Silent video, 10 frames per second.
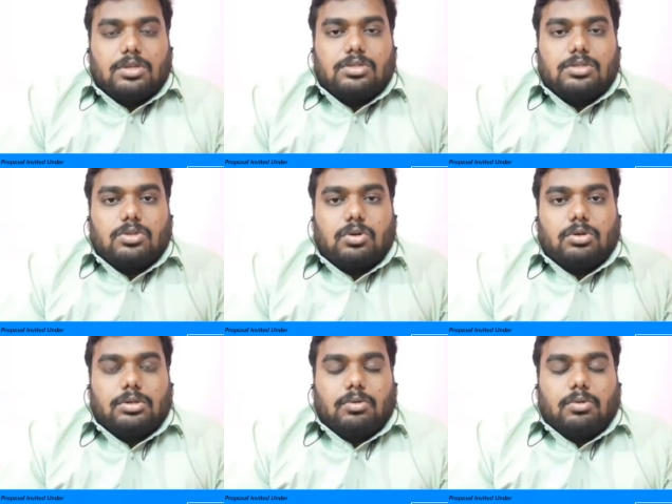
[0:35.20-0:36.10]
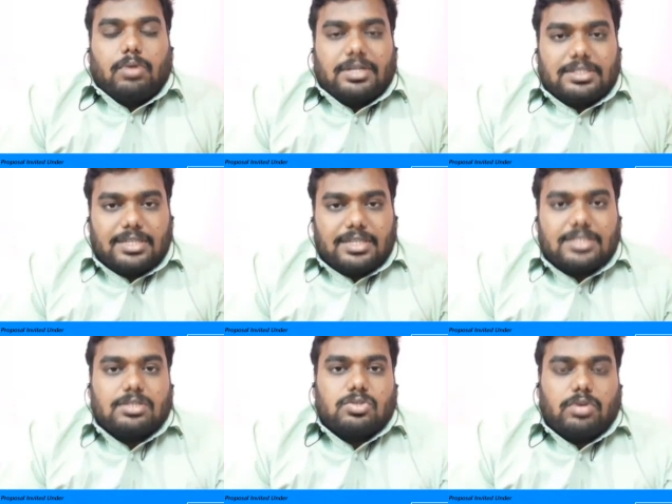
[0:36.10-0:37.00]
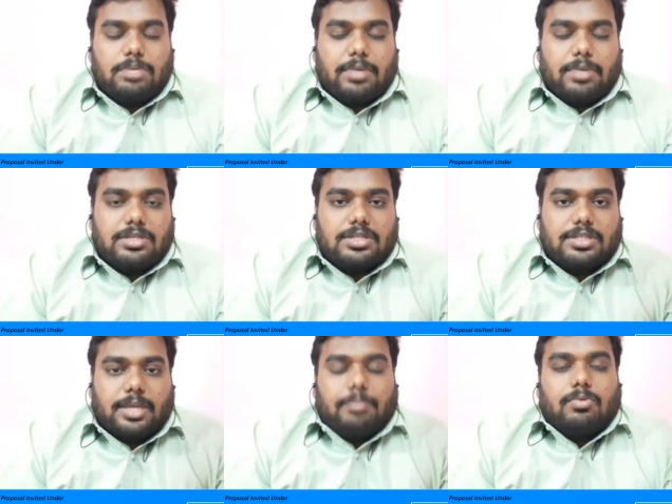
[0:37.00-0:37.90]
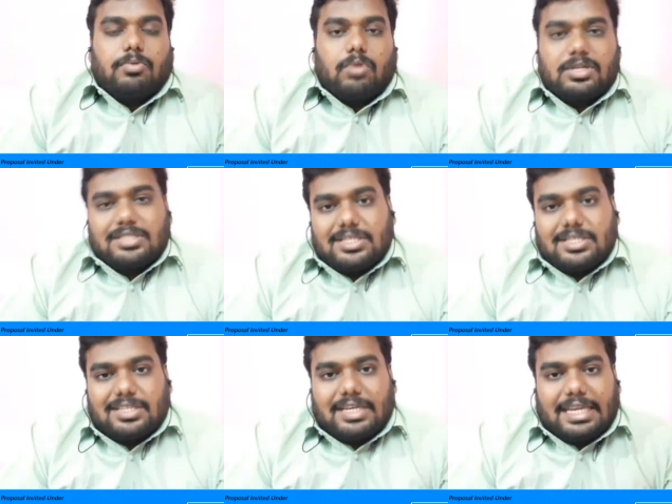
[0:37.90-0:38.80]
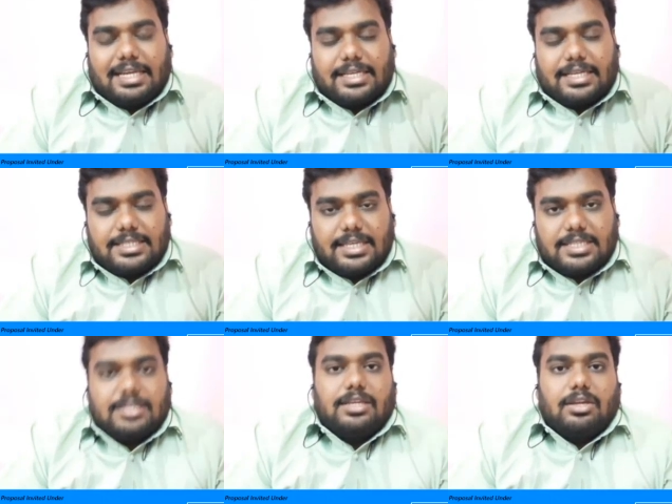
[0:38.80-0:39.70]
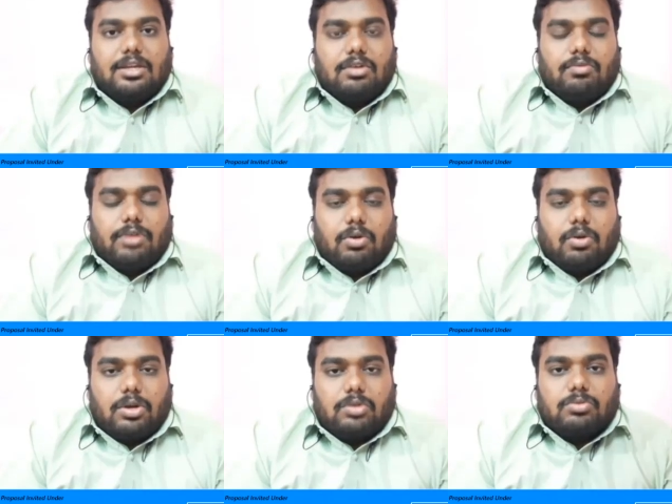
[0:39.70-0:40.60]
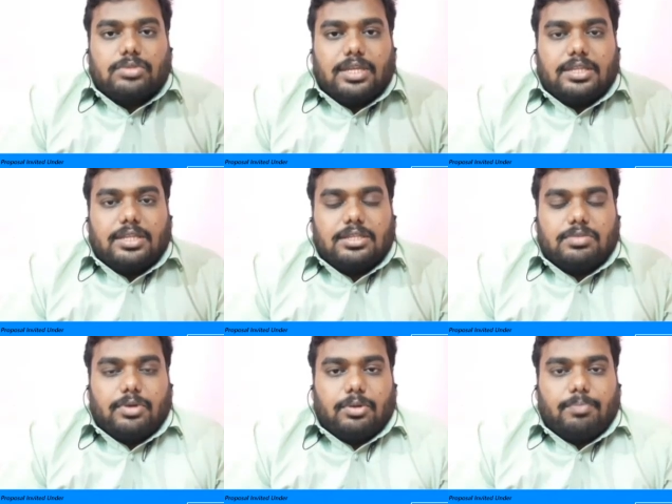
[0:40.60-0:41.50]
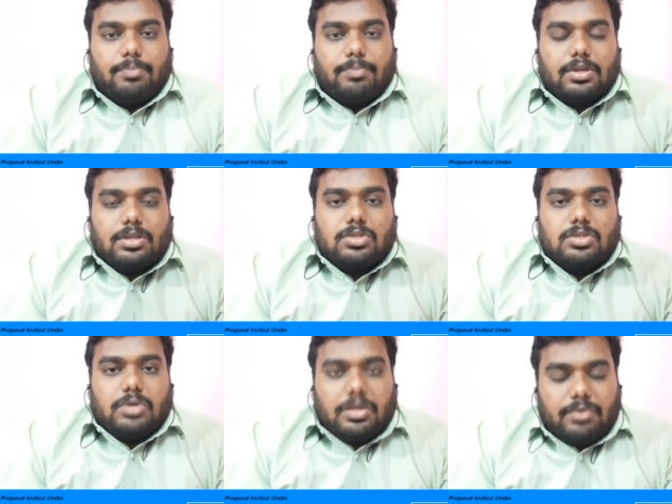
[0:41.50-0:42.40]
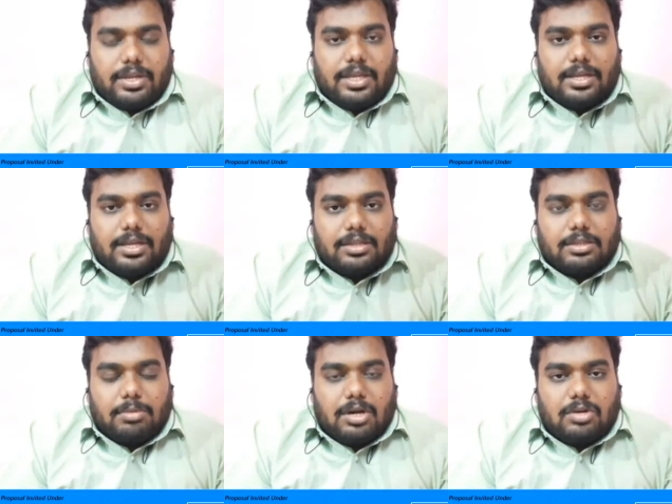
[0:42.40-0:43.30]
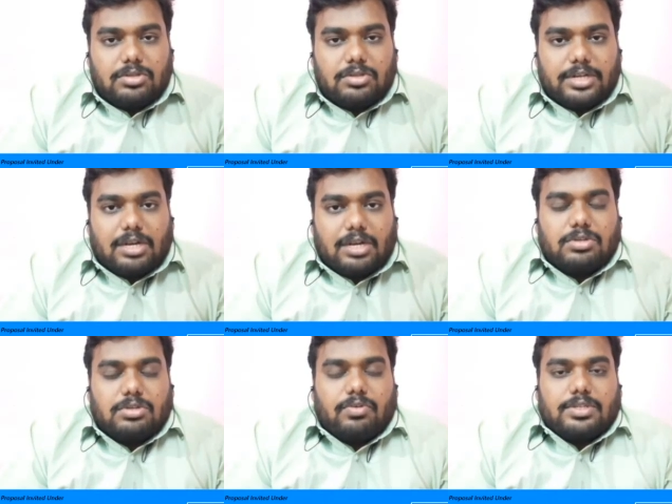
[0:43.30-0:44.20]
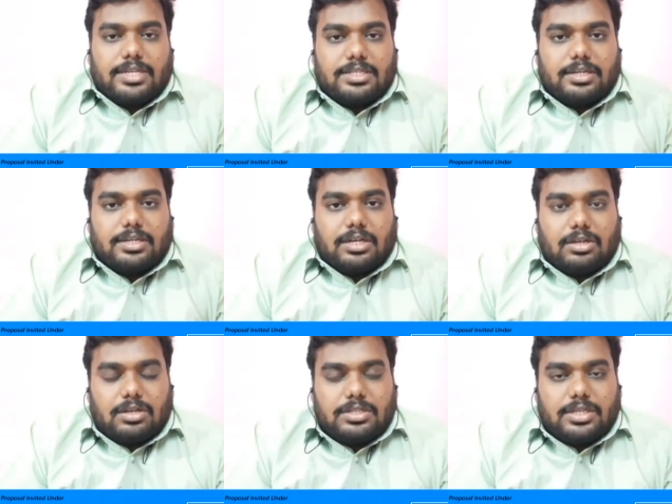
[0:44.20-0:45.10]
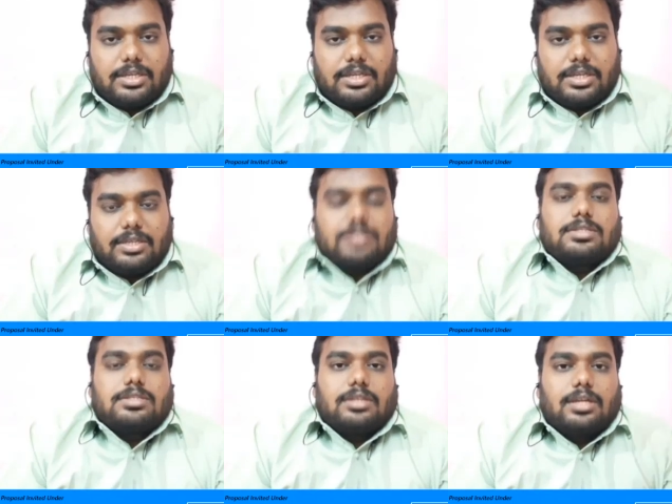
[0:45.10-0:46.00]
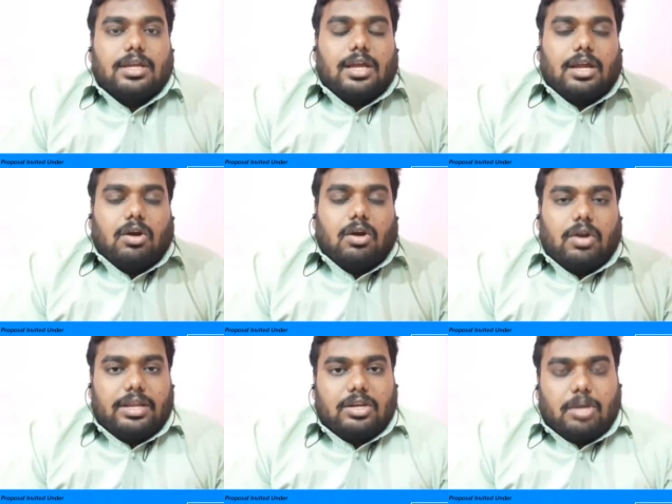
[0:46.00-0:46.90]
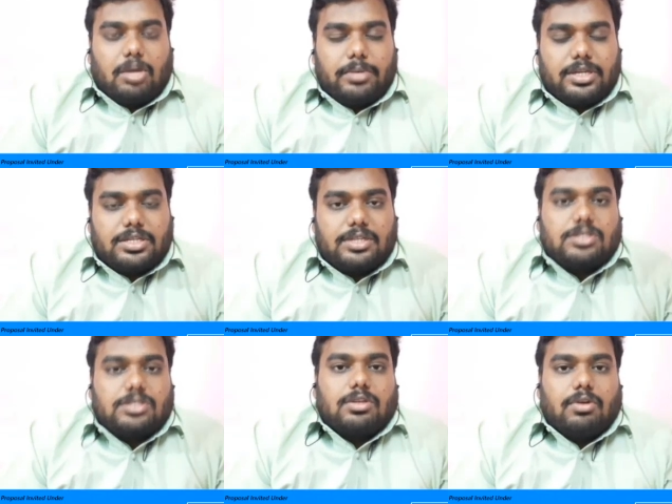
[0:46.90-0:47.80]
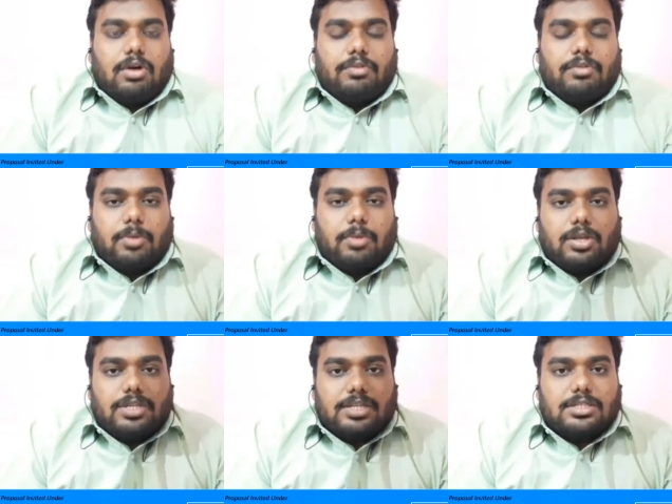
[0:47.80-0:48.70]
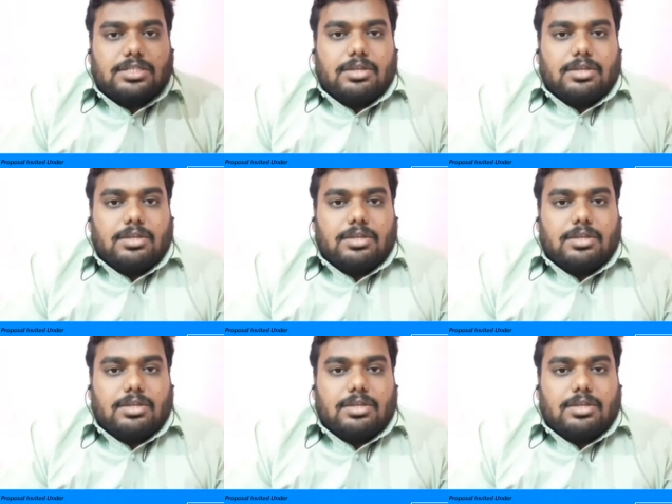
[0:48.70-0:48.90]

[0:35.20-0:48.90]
So what is this student project scheme? What is this TNSCST We are going to see in this video. So every year, Tamil Nadu State Council for Science and Technology is uh, calling nominations of the projects